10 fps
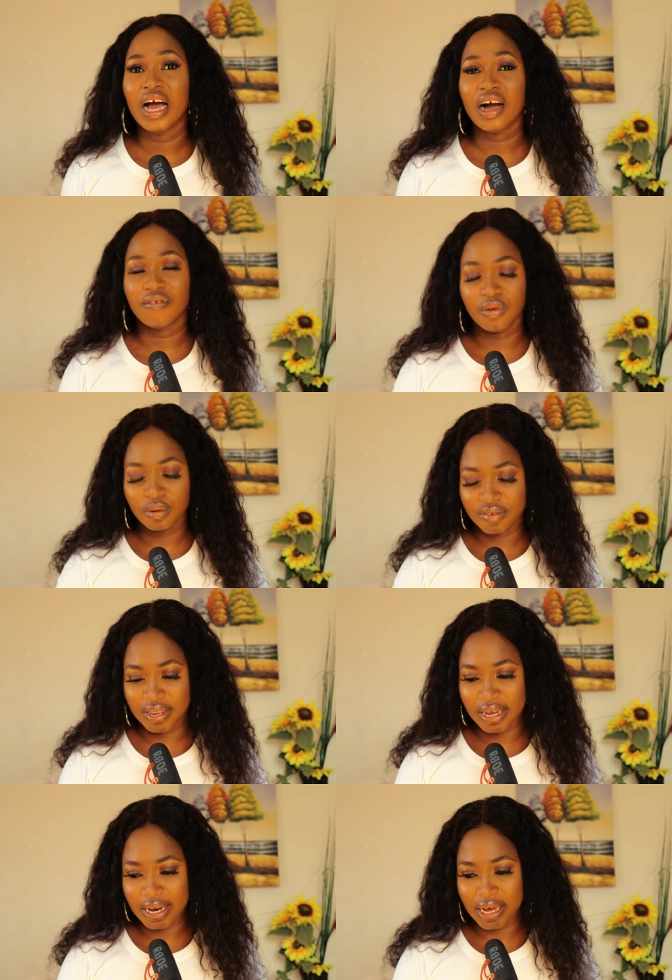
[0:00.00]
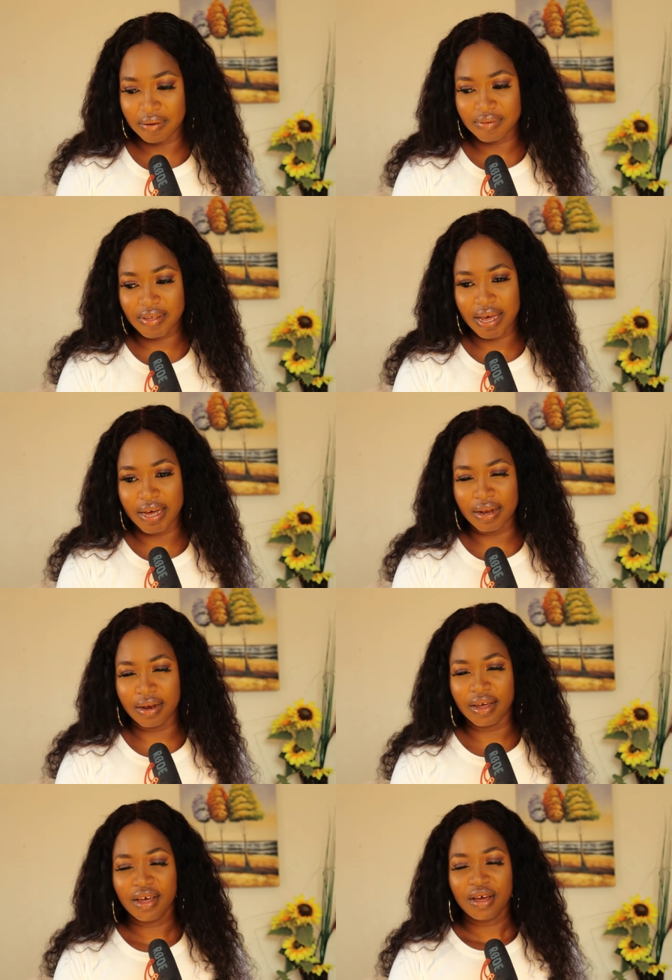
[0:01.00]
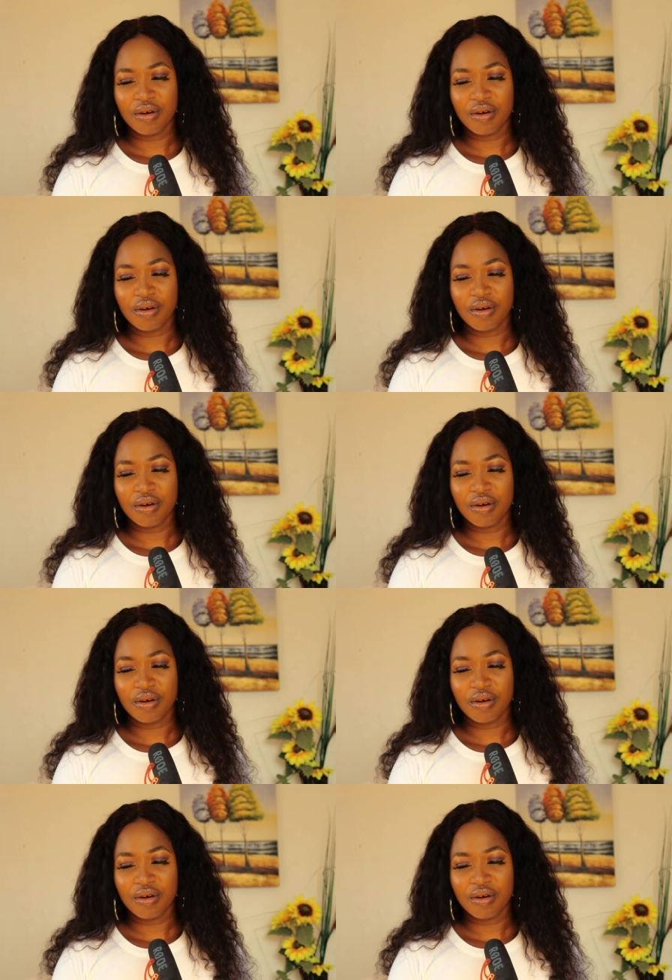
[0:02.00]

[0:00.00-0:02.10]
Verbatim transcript: have lost their lives and